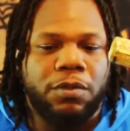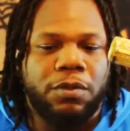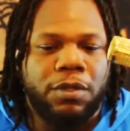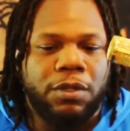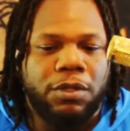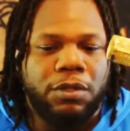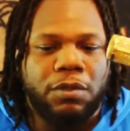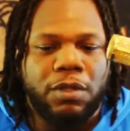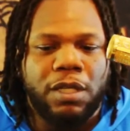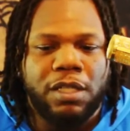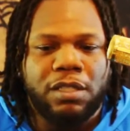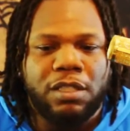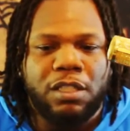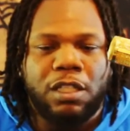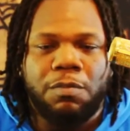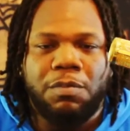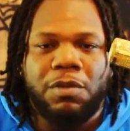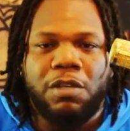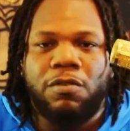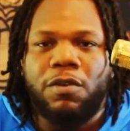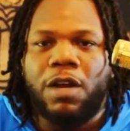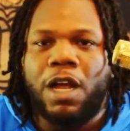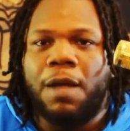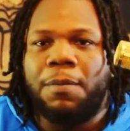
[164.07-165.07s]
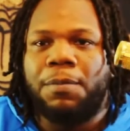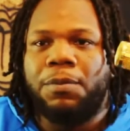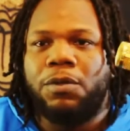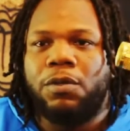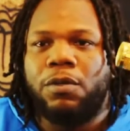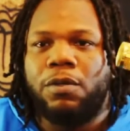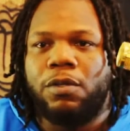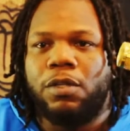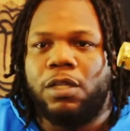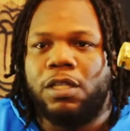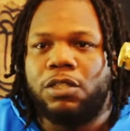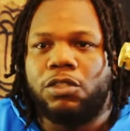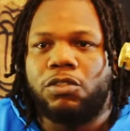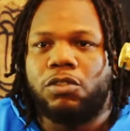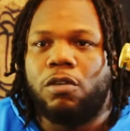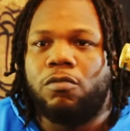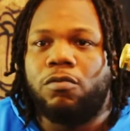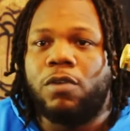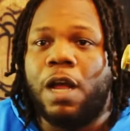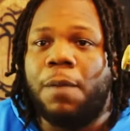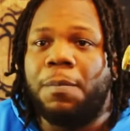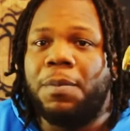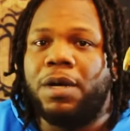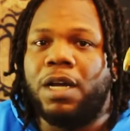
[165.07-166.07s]
You listen to me rap, you listen to a
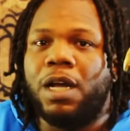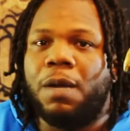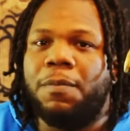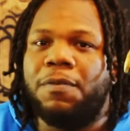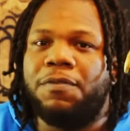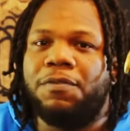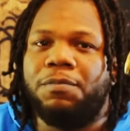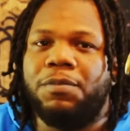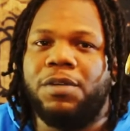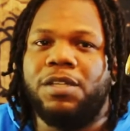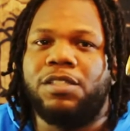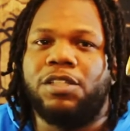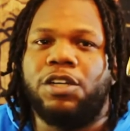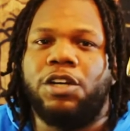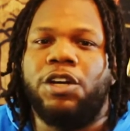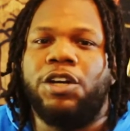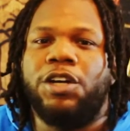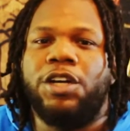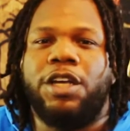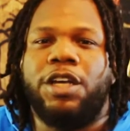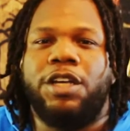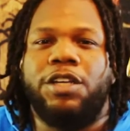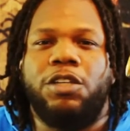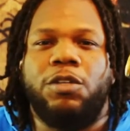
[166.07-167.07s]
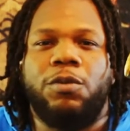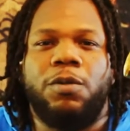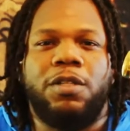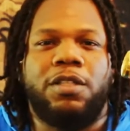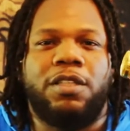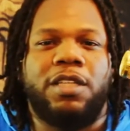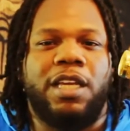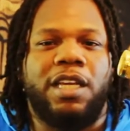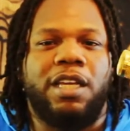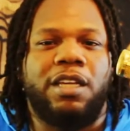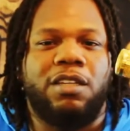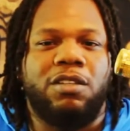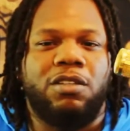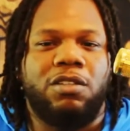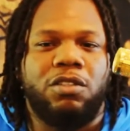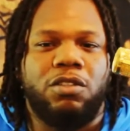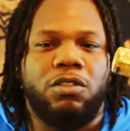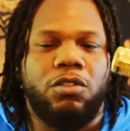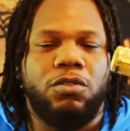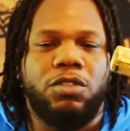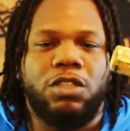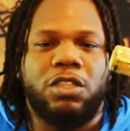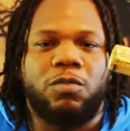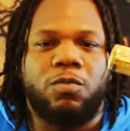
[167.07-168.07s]
rapper coming from this area, you would think
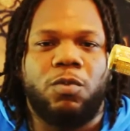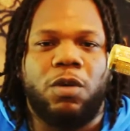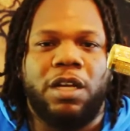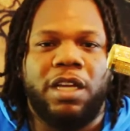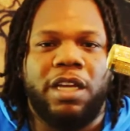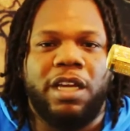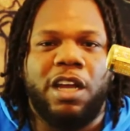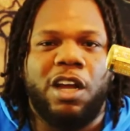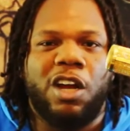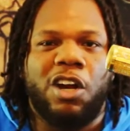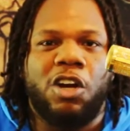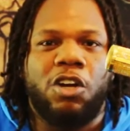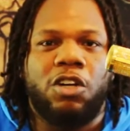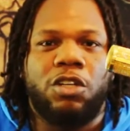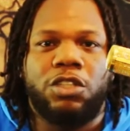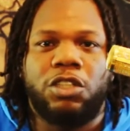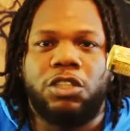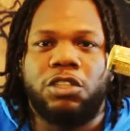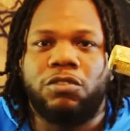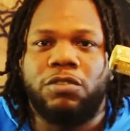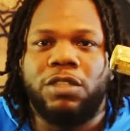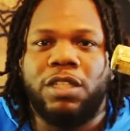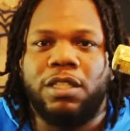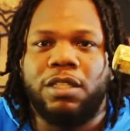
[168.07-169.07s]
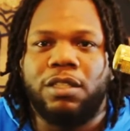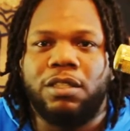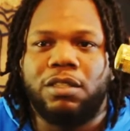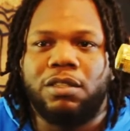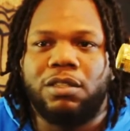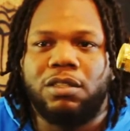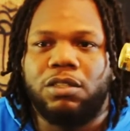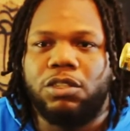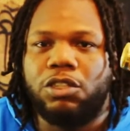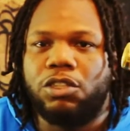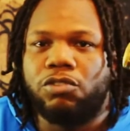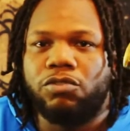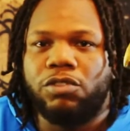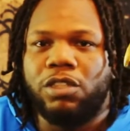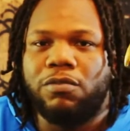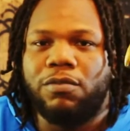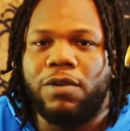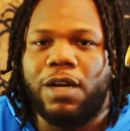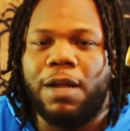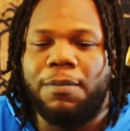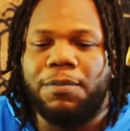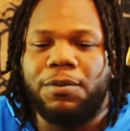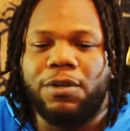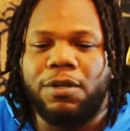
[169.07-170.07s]
you just want to hear Earl Street
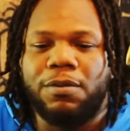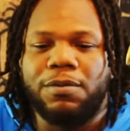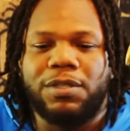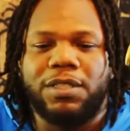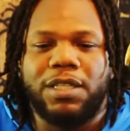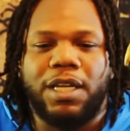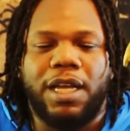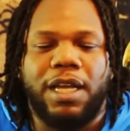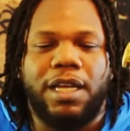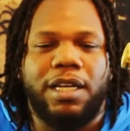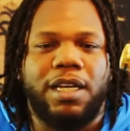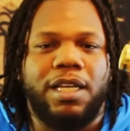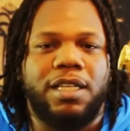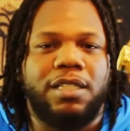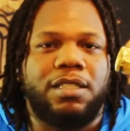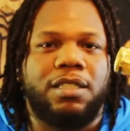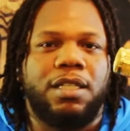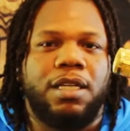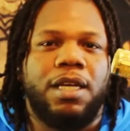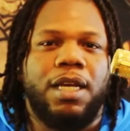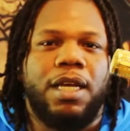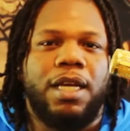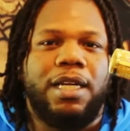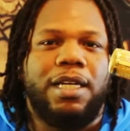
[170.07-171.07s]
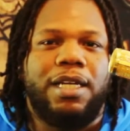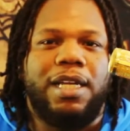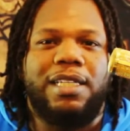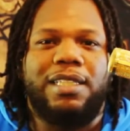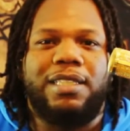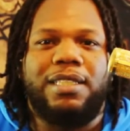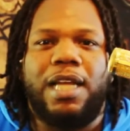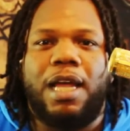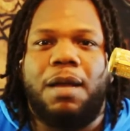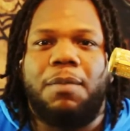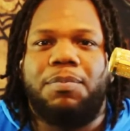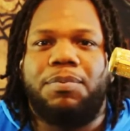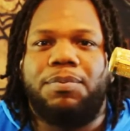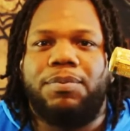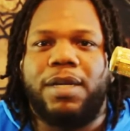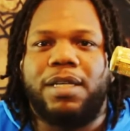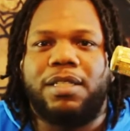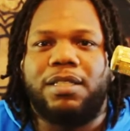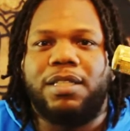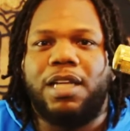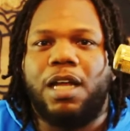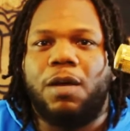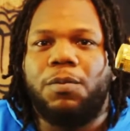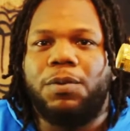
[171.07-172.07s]
rap, you know what I'm saying? That's
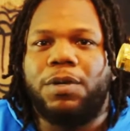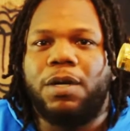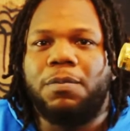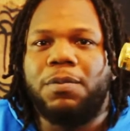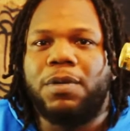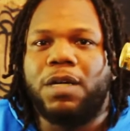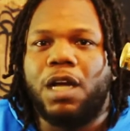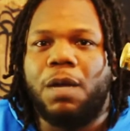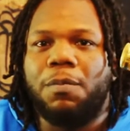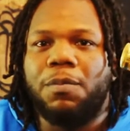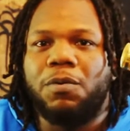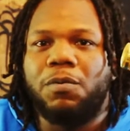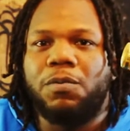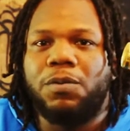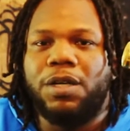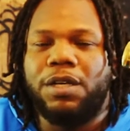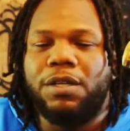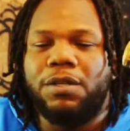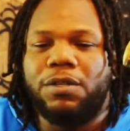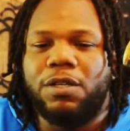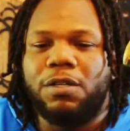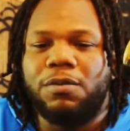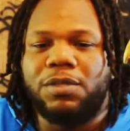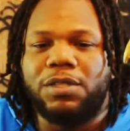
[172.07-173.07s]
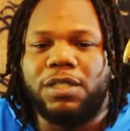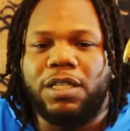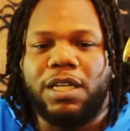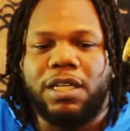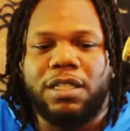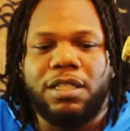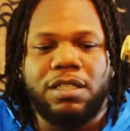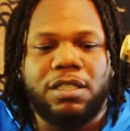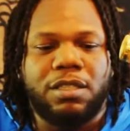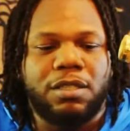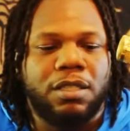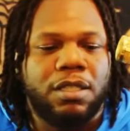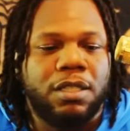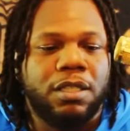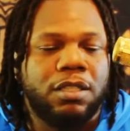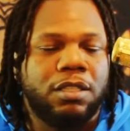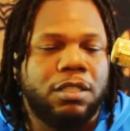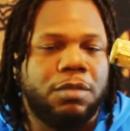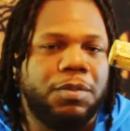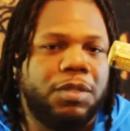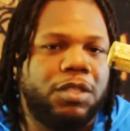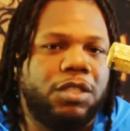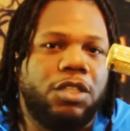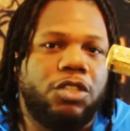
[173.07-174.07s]
not what I'm coming with, you know what I'm saying? Just
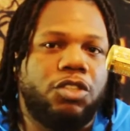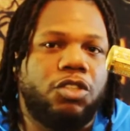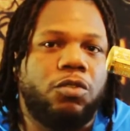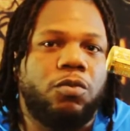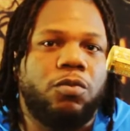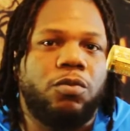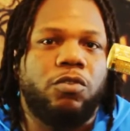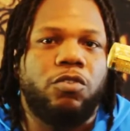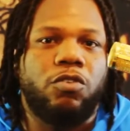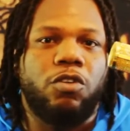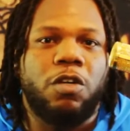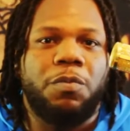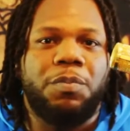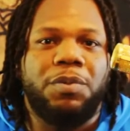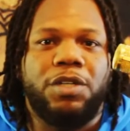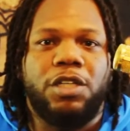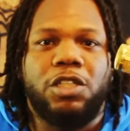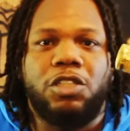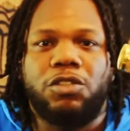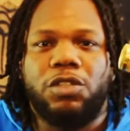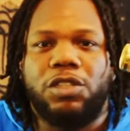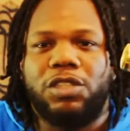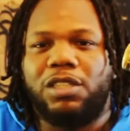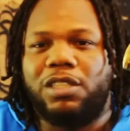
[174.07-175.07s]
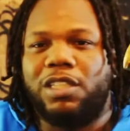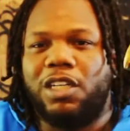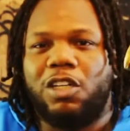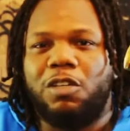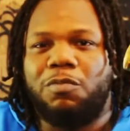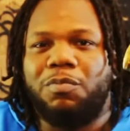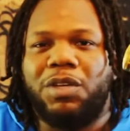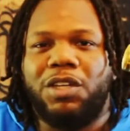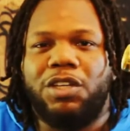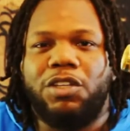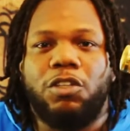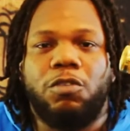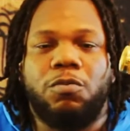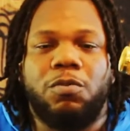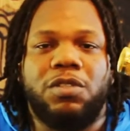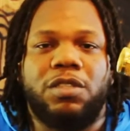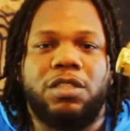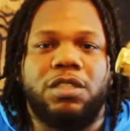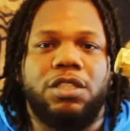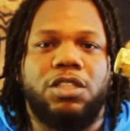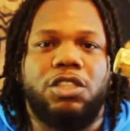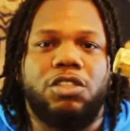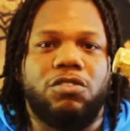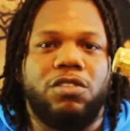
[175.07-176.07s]
because you grew up in the trenches, that don't mean you was
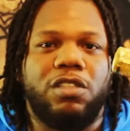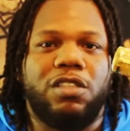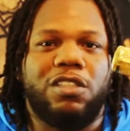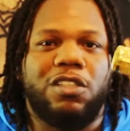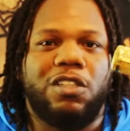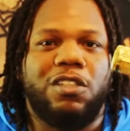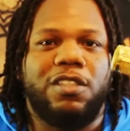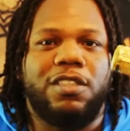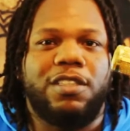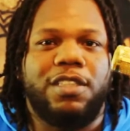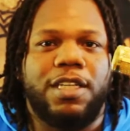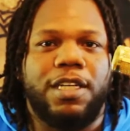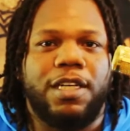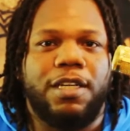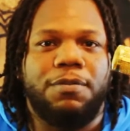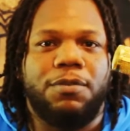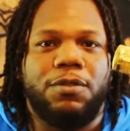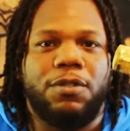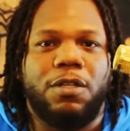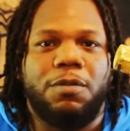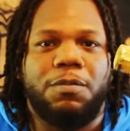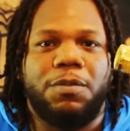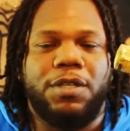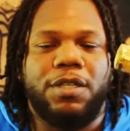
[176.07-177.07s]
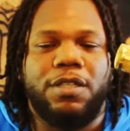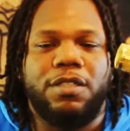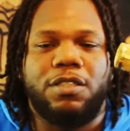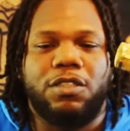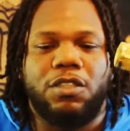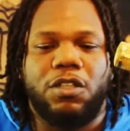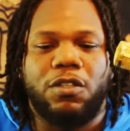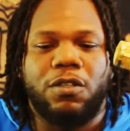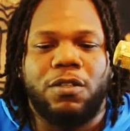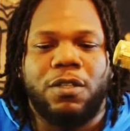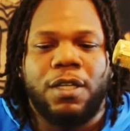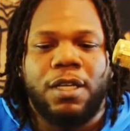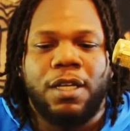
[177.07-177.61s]
in the streets all the time, you know what I mean? So